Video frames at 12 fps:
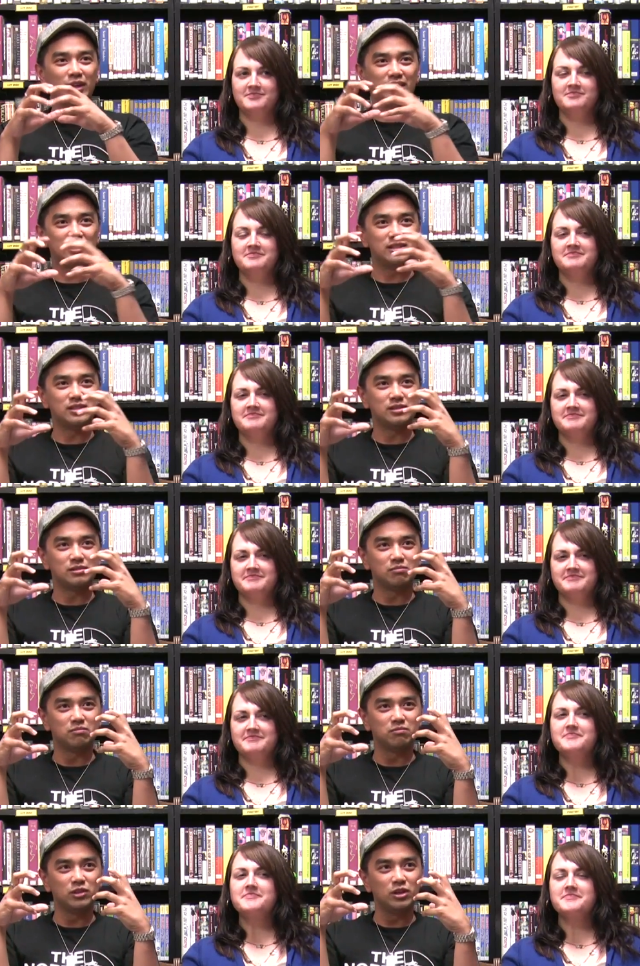Speaker 1: like these,
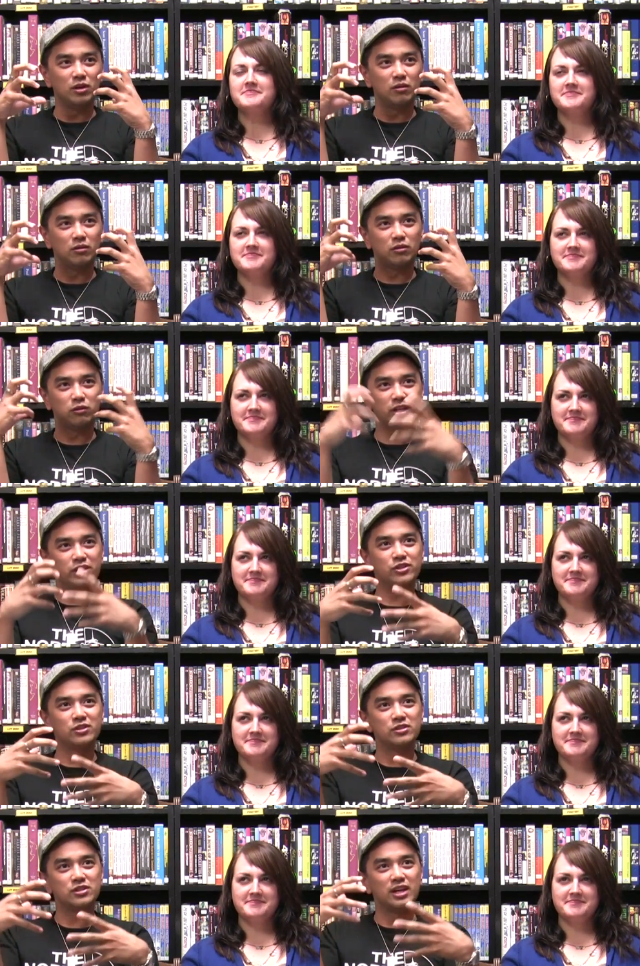you know,
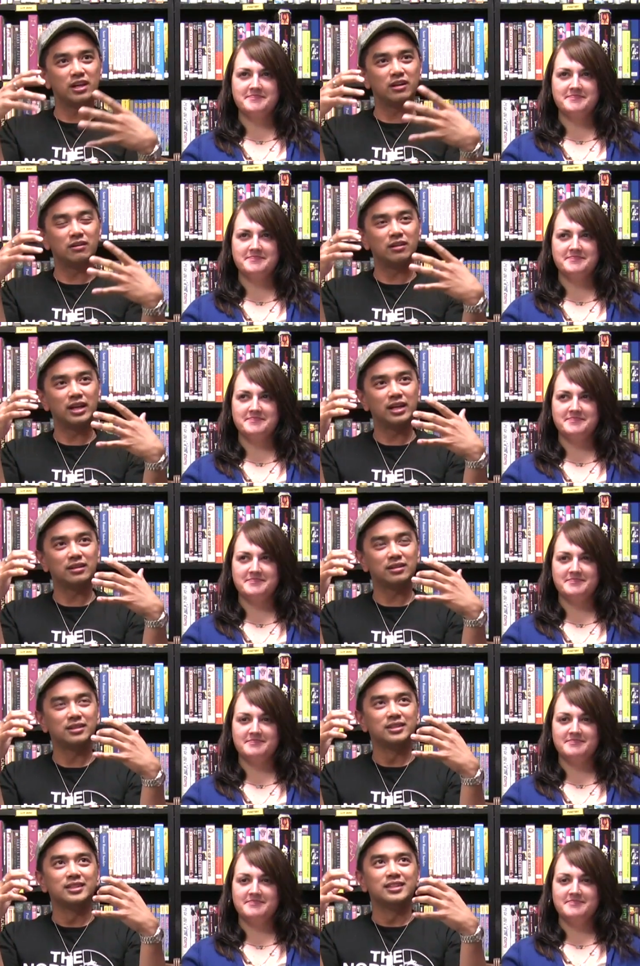creatures that are
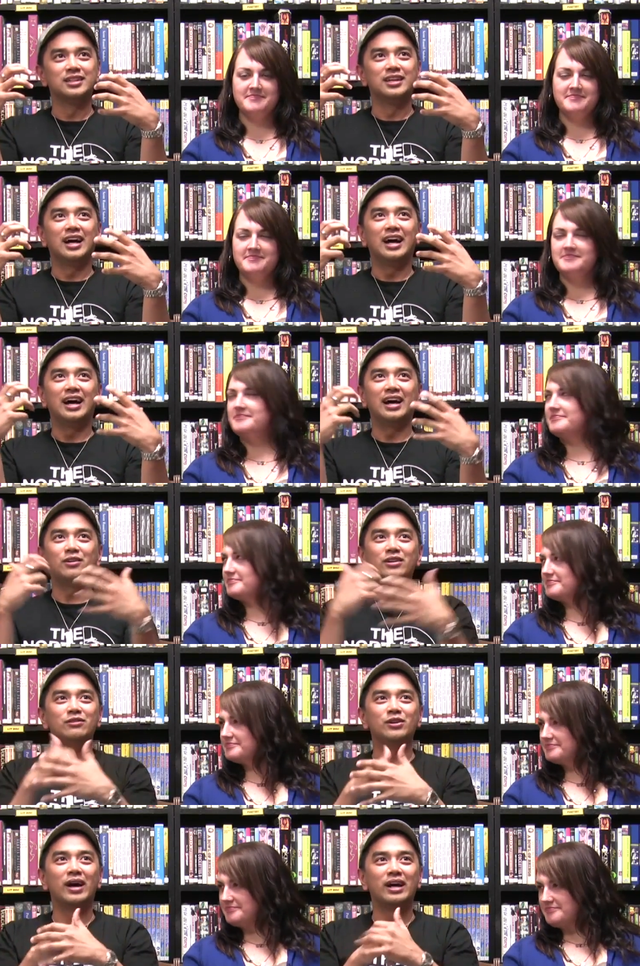like, I, I,
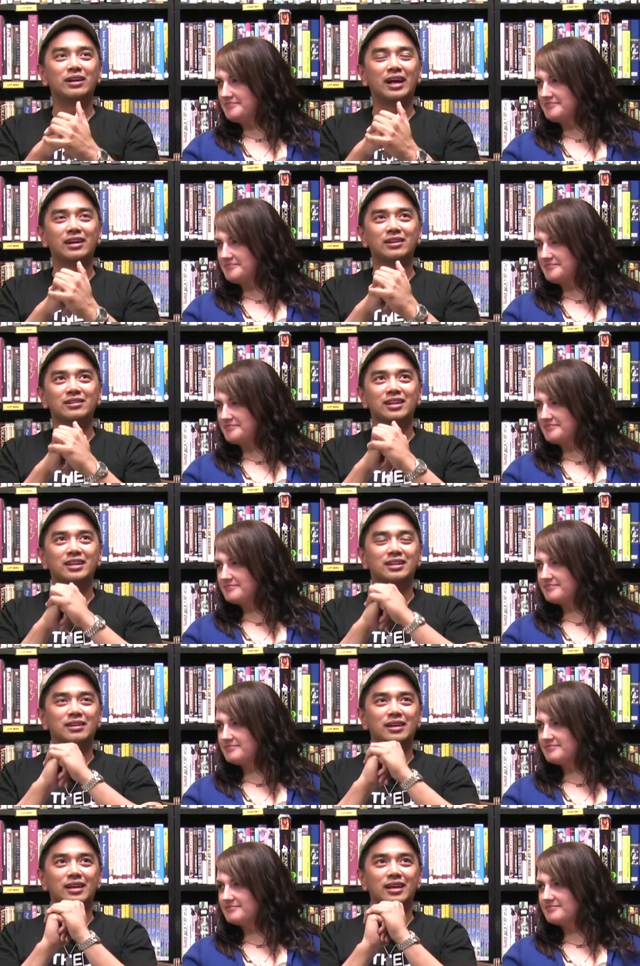don't even know how to how to like
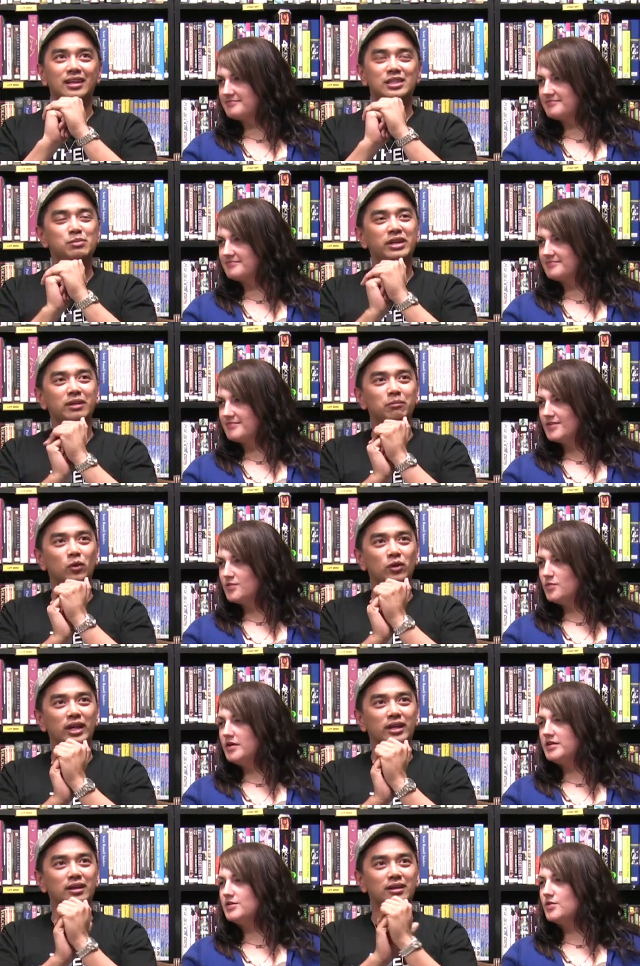explain it
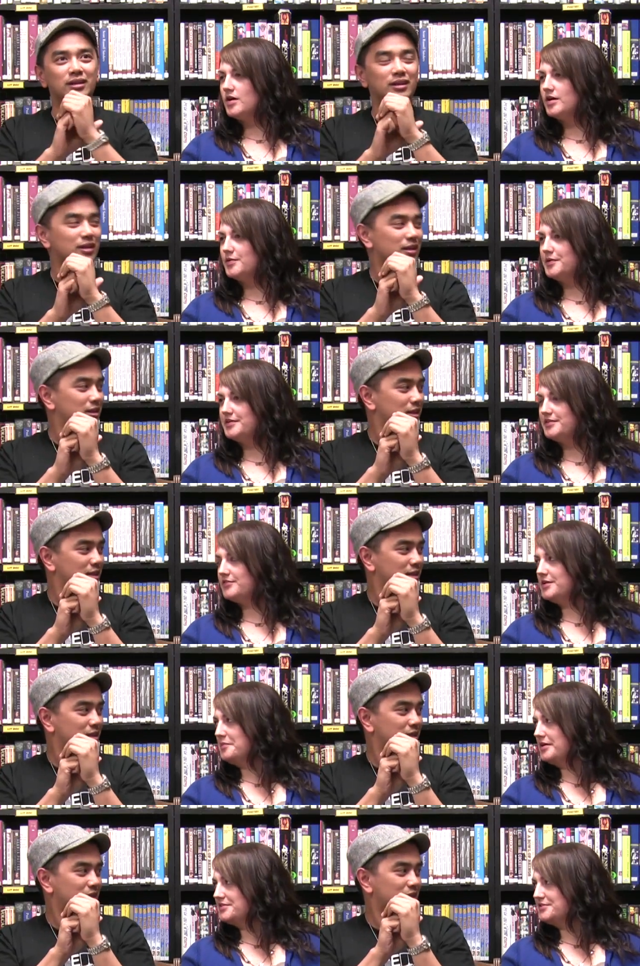more. Wait, like,
Speaker 2: you are aware that
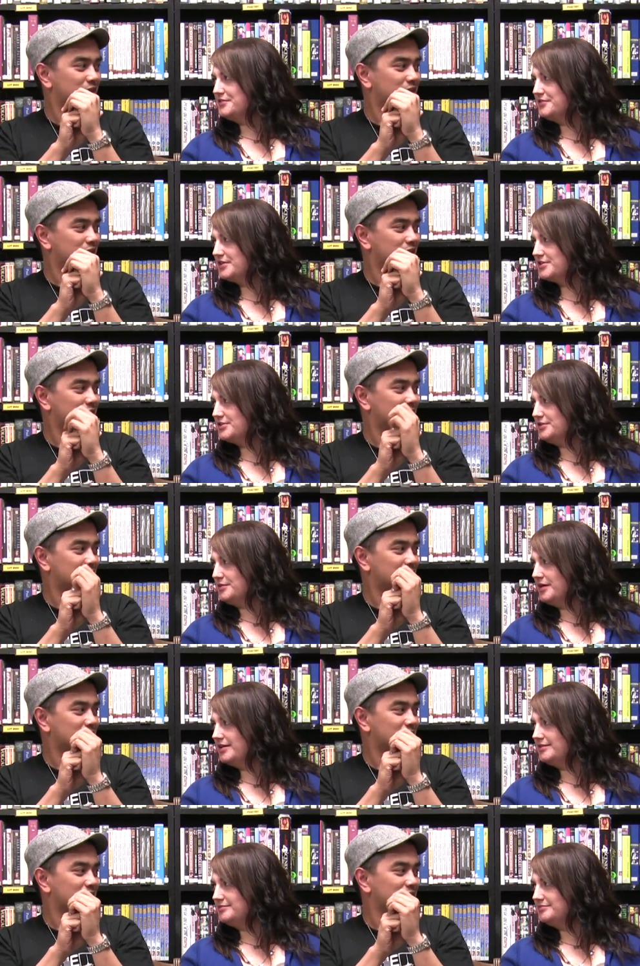vampires are fictional,
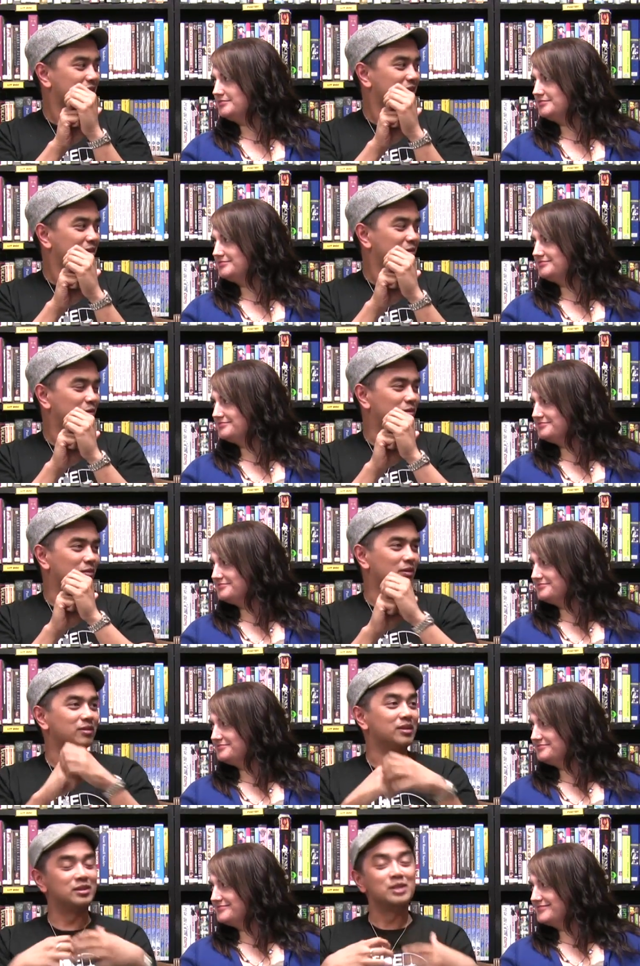right?
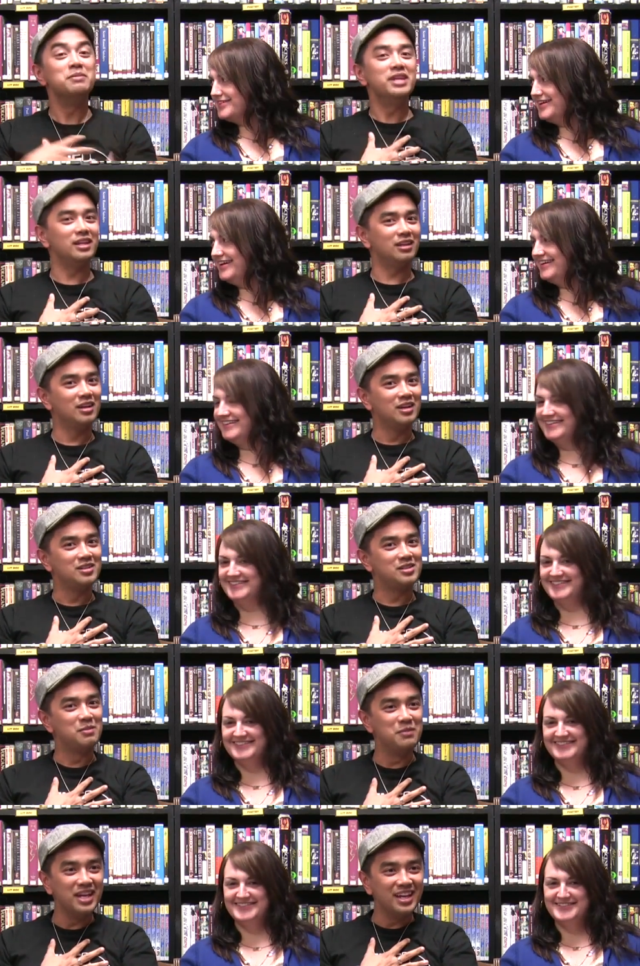
Speaker 1: To me,
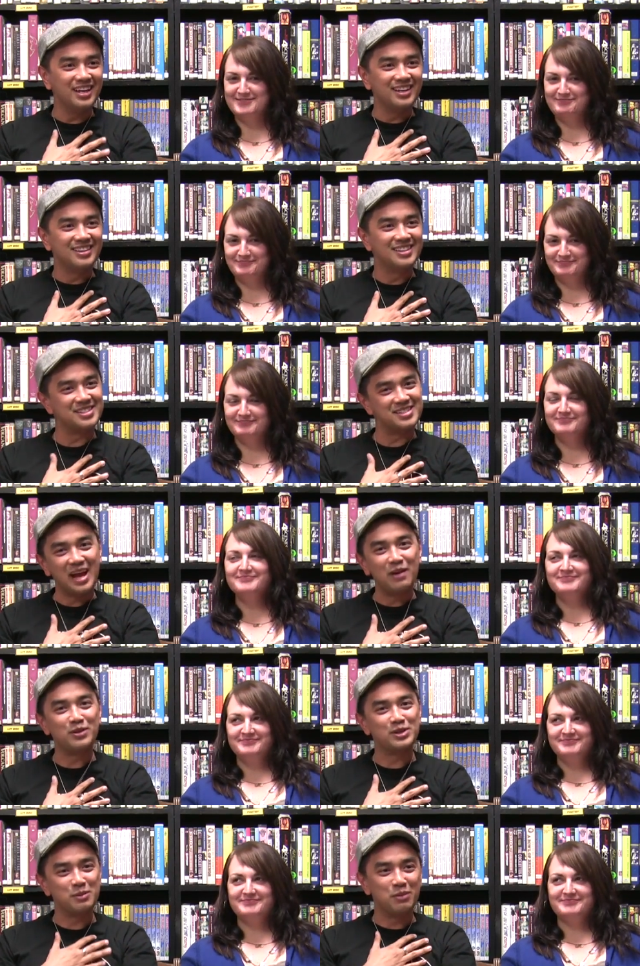to me, this is
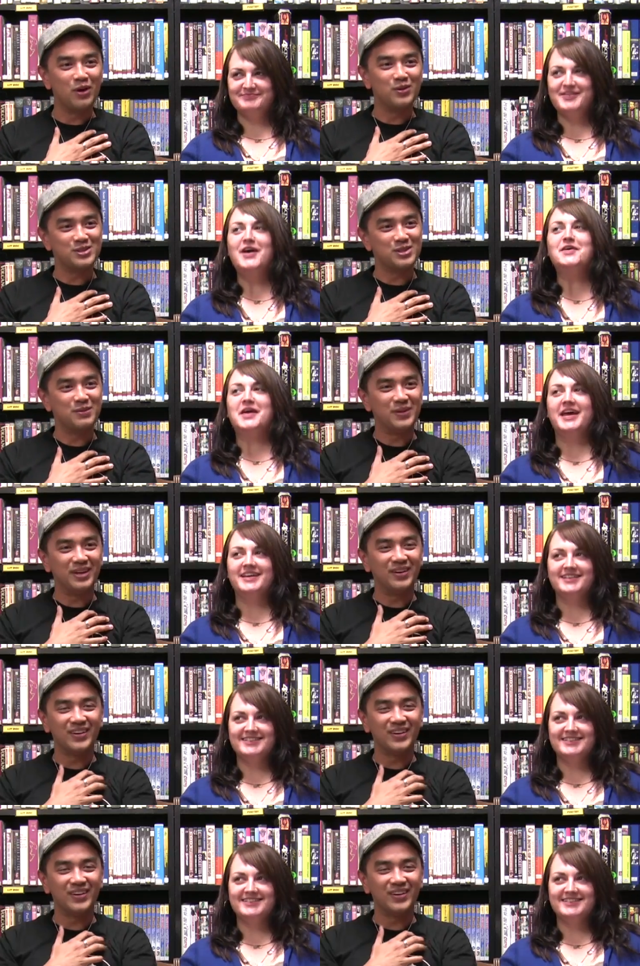how they're supposed okay. to be.